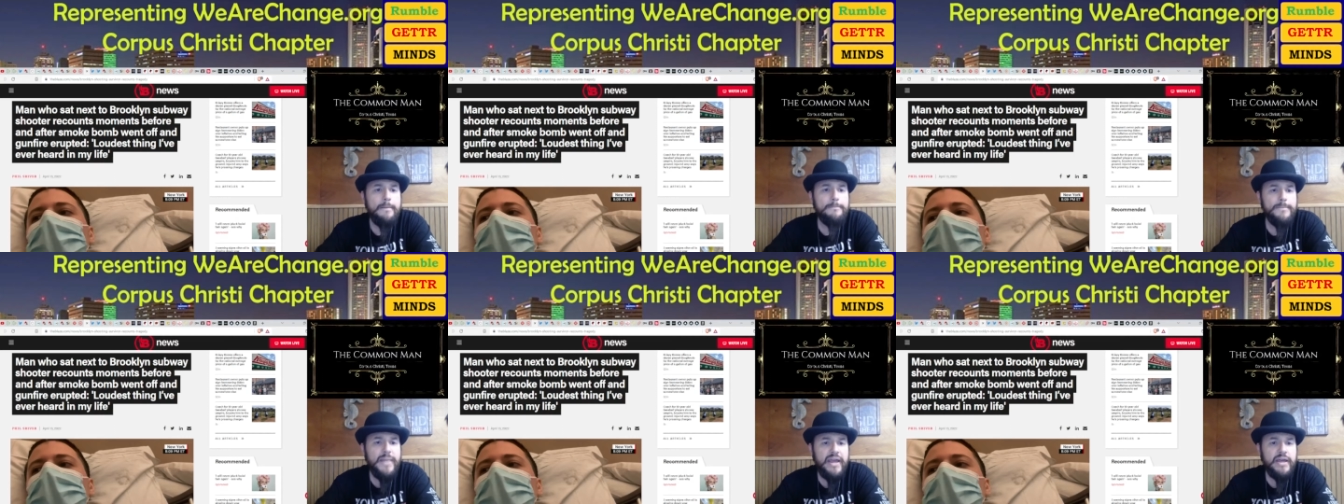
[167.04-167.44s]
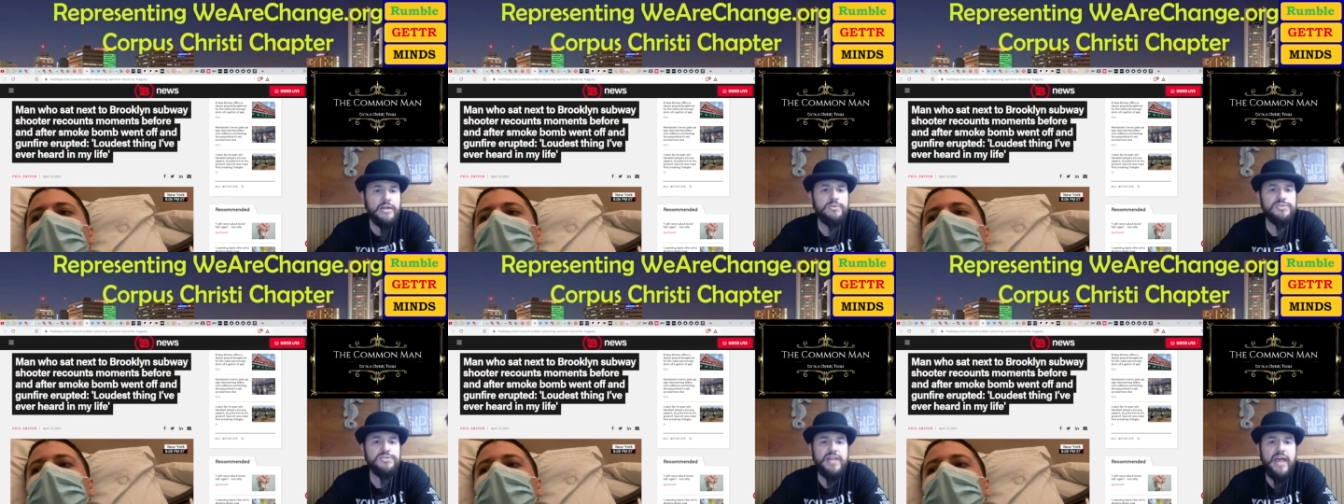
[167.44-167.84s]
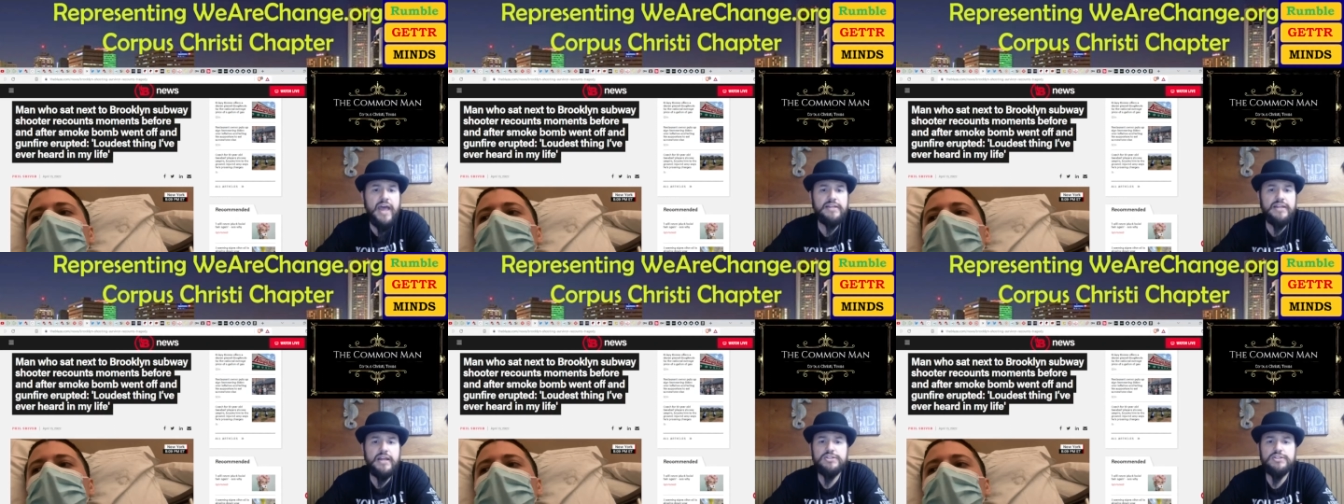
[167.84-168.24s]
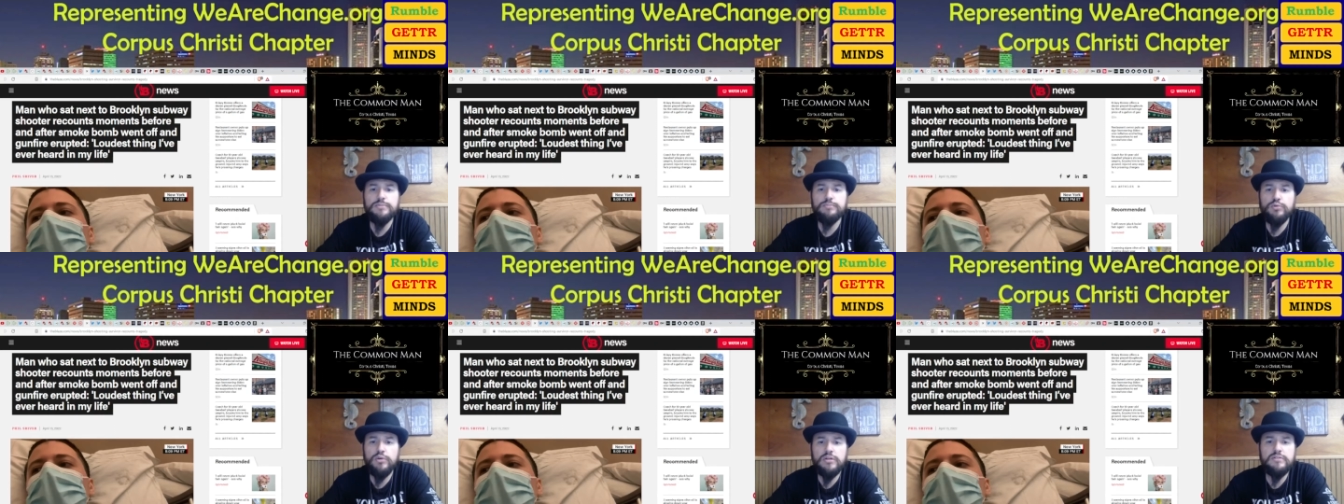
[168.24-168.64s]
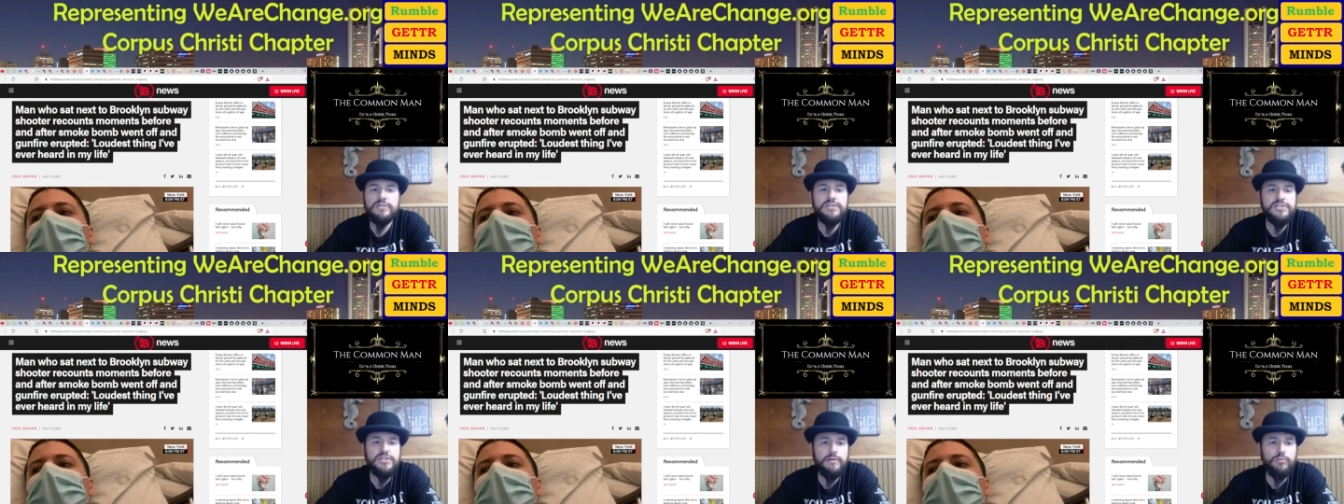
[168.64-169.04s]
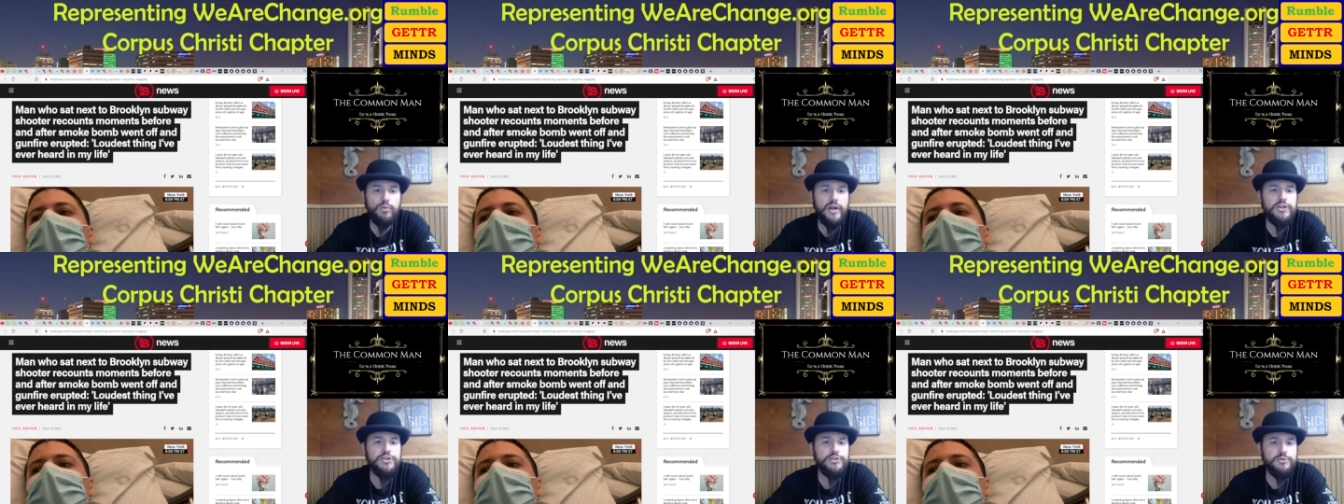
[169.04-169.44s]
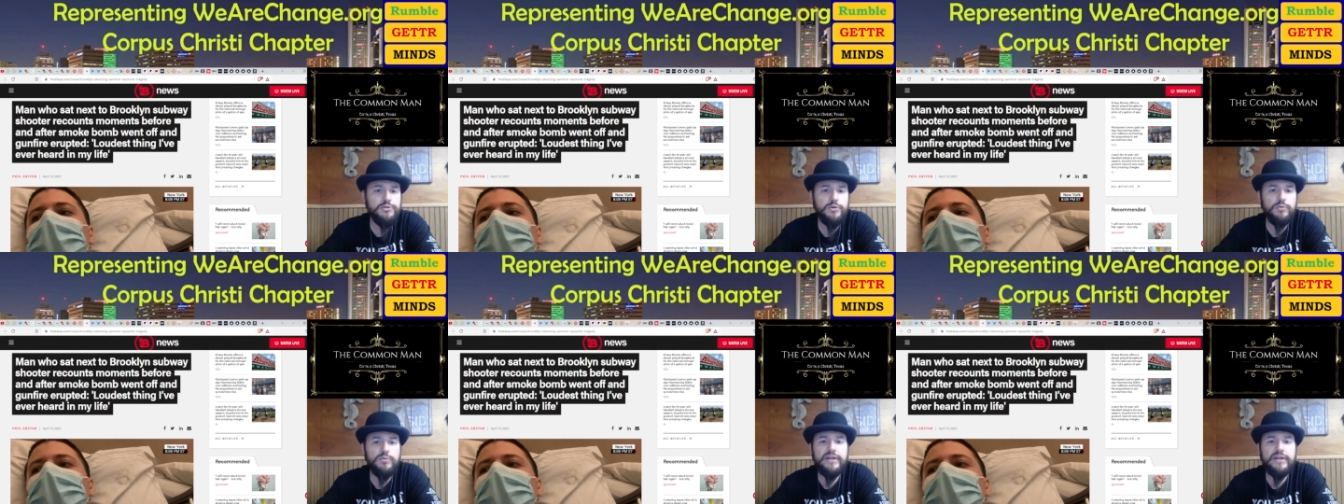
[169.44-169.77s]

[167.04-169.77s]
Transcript: Man who sat next to Brooklyn subway shooter